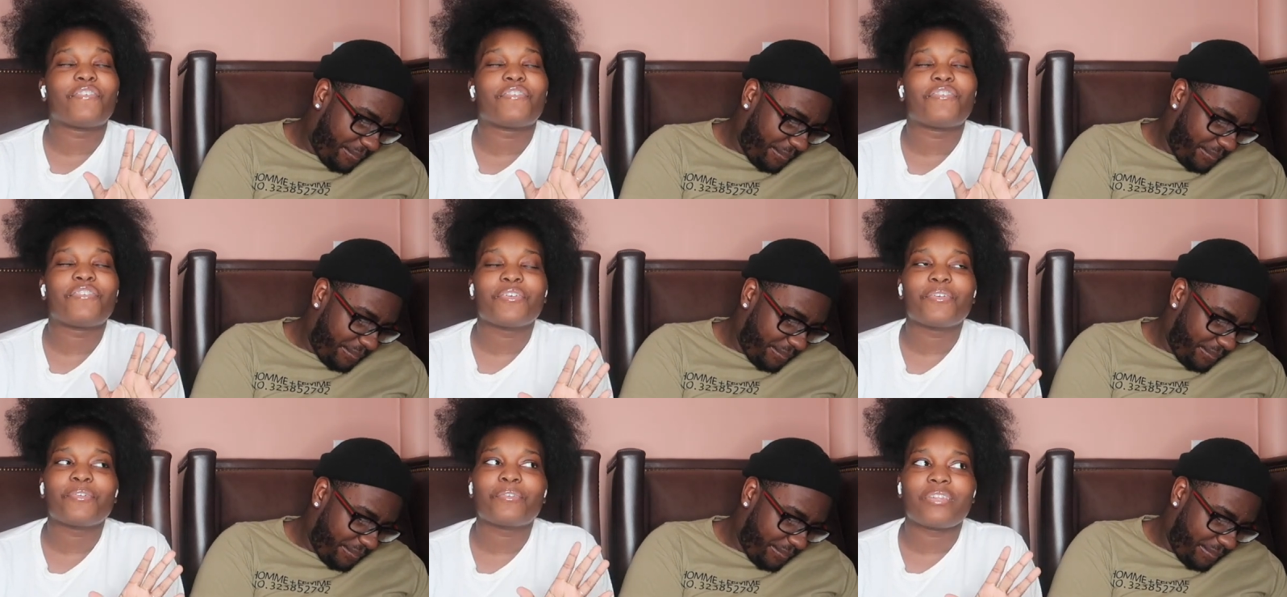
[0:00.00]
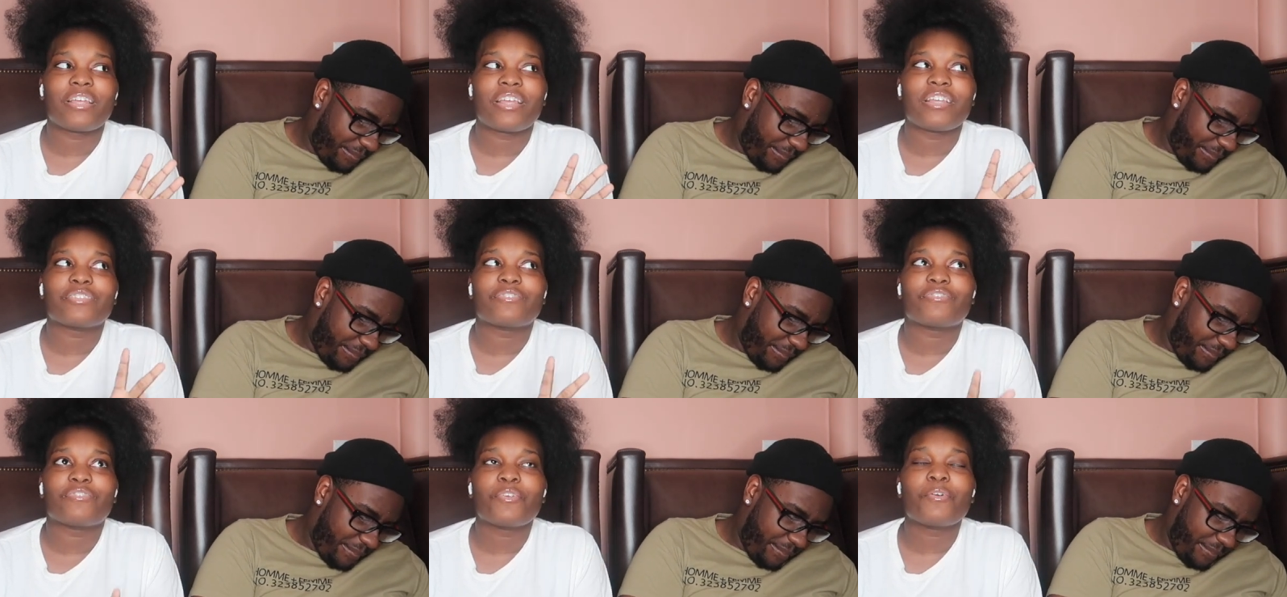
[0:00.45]
Speaker 1: a few
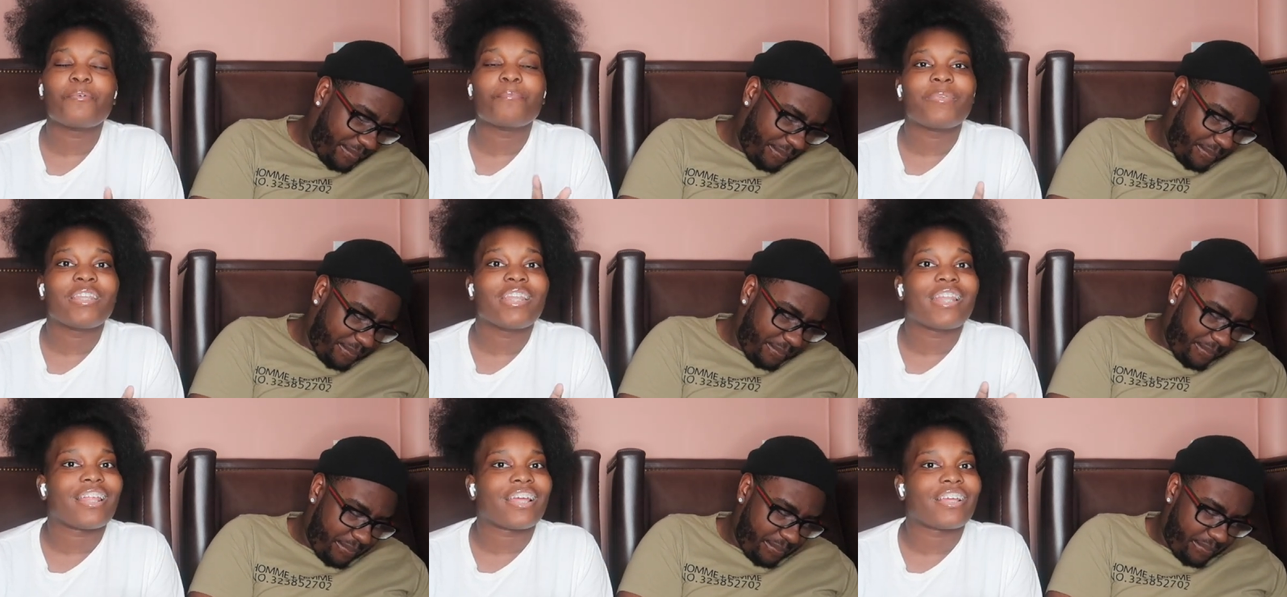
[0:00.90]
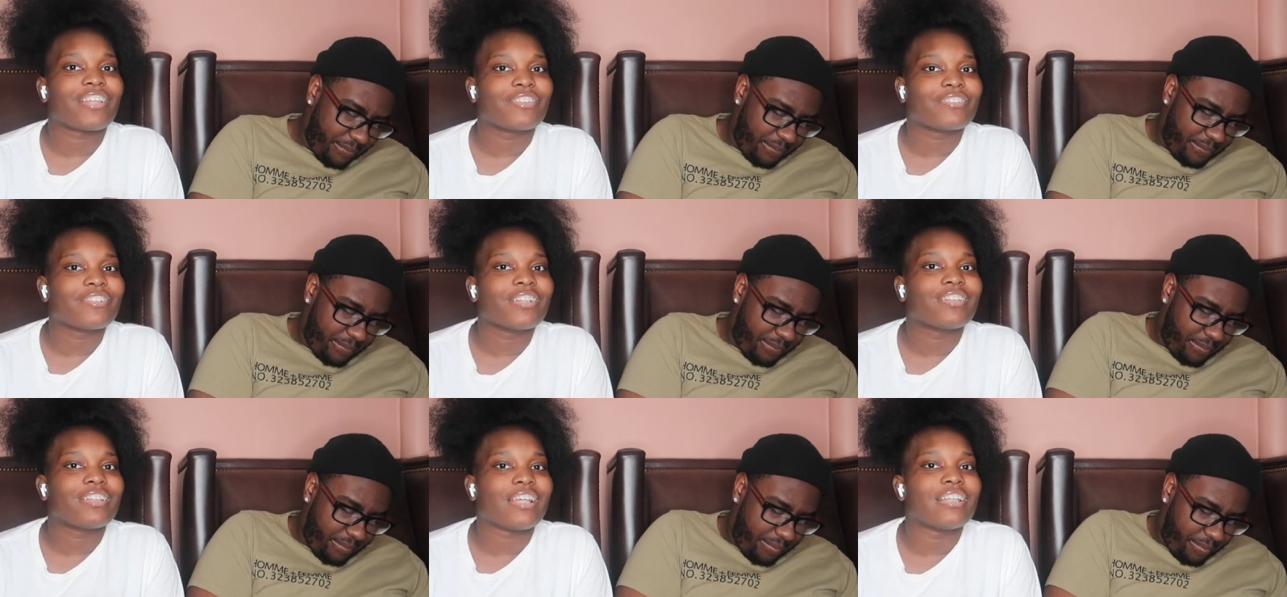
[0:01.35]
things. Few meaning like
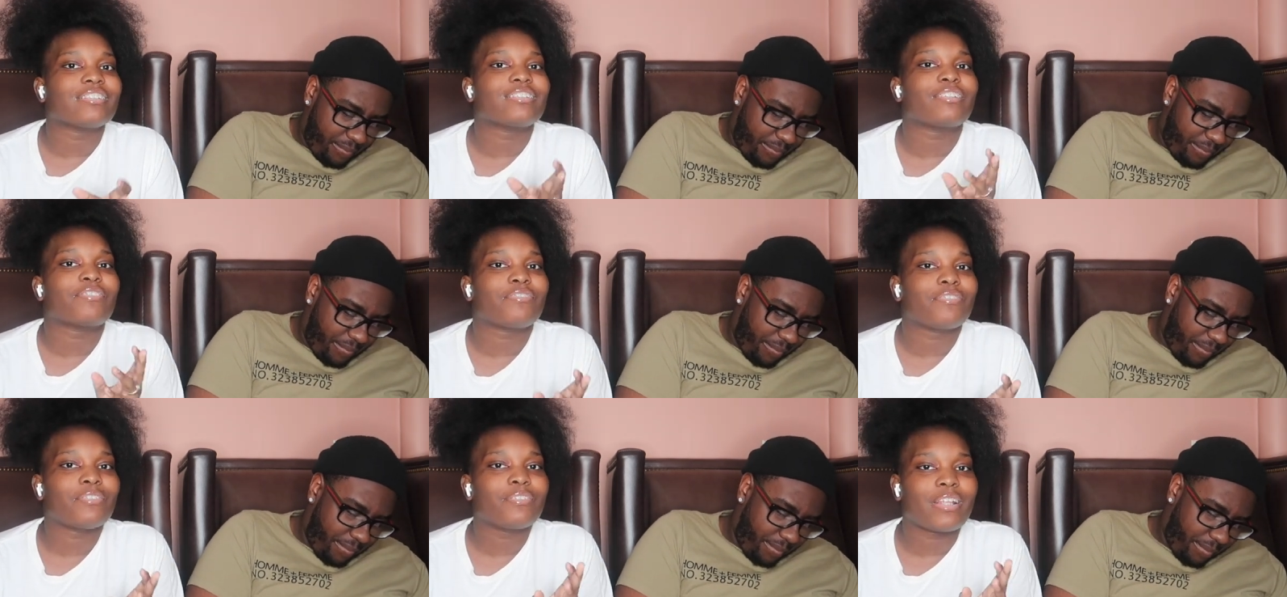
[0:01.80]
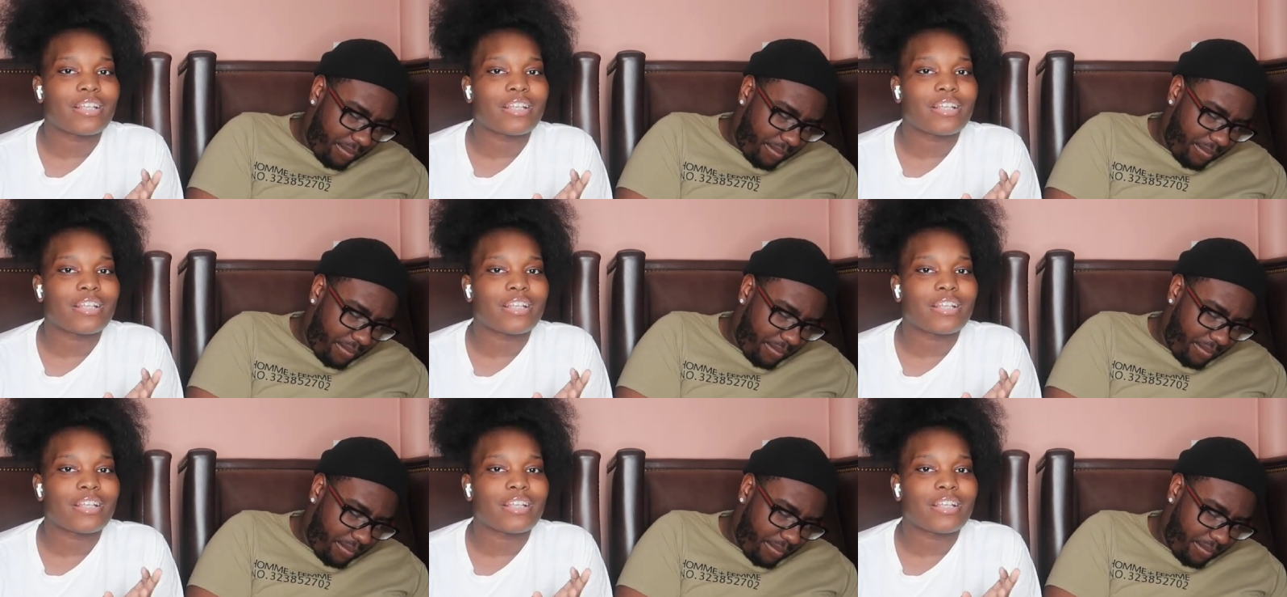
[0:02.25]
three things. A few.